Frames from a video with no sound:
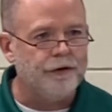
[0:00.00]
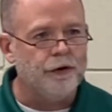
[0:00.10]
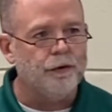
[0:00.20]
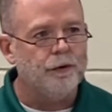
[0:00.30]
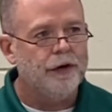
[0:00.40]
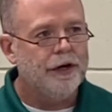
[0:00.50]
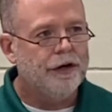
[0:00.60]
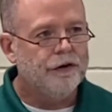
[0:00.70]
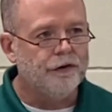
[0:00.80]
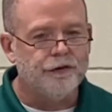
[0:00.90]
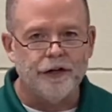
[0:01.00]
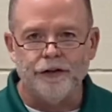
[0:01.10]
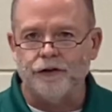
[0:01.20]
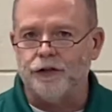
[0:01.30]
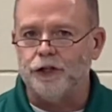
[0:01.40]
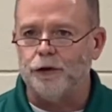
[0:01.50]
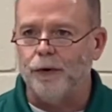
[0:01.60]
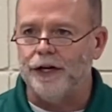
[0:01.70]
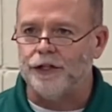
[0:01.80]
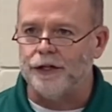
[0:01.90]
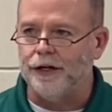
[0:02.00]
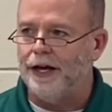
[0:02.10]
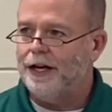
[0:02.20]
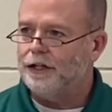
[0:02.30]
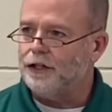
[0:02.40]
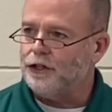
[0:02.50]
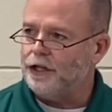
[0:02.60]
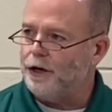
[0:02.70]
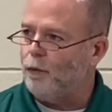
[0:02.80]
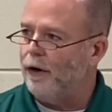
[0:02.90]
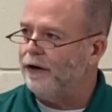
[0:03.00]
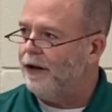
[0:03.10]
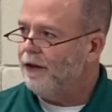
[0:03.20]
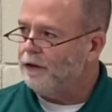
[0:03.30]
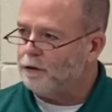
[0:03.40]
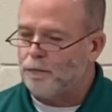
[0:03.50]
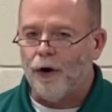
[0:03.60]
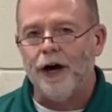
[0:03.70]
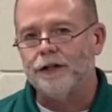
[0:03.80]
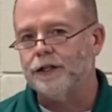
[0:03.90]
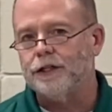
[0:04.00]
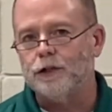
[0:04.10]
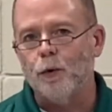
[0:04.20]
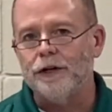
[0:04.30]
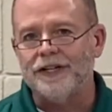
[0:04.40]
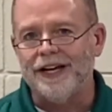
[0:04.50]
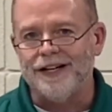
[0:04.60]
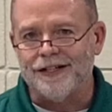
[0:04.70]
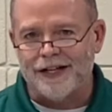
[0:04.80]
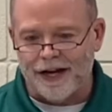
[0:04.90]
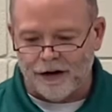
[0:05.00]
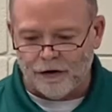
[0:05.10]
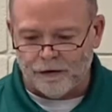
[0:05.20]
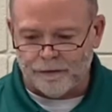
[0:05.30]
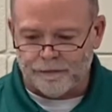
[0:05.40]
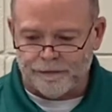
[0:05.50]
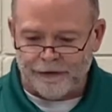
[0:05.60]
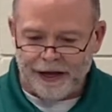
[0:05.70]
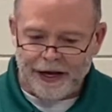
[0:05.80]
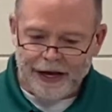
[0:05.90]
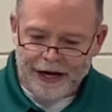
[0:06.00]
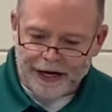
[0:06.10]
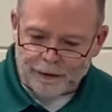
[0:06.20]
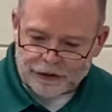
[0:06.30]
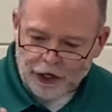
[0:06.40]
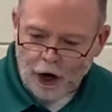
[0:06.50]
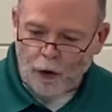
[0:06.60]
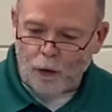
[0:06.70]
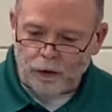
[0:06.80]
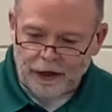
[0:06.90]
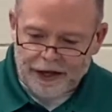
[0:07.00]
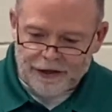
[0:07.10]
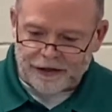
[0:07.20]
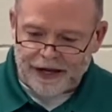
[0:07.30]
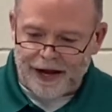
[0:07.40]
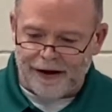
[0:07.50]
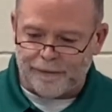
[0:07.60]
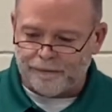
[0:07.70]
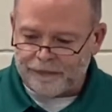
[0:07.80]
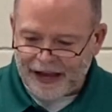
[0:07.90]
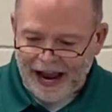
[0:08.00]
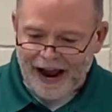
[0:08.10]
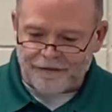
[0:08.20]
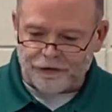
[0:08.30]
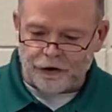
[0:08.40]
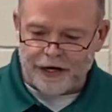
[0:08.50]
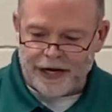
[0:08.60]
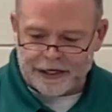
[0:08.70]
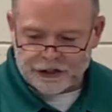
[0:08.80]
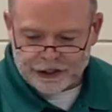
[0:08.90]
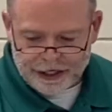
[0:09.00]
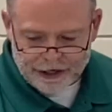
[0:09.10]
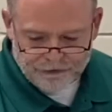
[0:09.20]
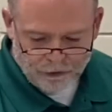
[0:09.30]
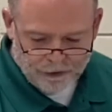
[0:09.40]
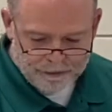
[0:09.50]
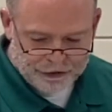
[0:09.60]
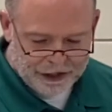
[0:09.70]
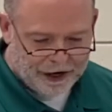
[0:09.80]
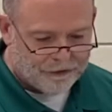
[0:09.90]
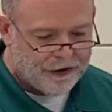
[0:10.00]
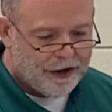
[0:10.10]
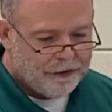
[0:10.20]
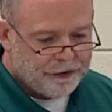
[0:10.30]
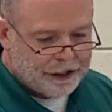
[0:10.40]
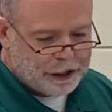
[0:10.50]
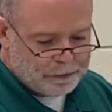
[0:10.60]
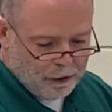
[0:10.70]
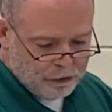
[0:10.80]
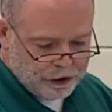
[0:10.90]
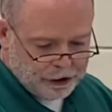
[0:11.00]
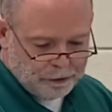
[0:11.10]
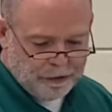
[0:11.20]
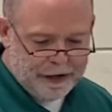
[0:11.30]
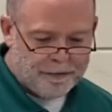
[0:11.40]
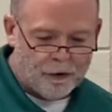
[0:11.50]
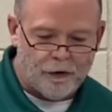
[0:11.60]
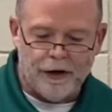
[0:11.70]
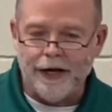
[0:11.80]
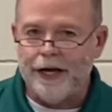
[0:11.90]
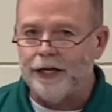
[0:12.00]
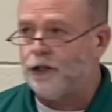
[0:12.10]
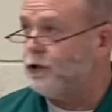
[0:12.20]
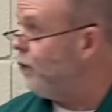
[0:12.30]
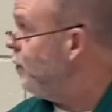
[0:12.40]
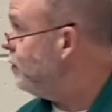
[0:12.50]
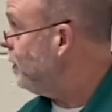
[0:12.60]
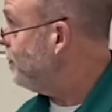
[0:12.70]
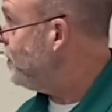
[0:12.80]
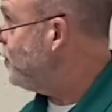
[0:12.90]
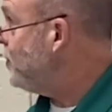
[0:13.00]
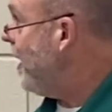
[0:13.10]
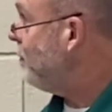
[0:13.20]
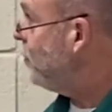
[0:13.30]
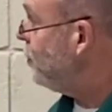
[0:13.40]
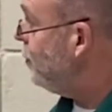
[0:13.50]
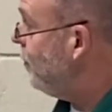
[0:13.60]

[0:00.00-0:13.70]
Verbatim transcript: view to see the situation, to see what this project is going to entail. And it was only then, after he had seen it for himself, that he spoke to the people in Jerusalem. This is chapter 2,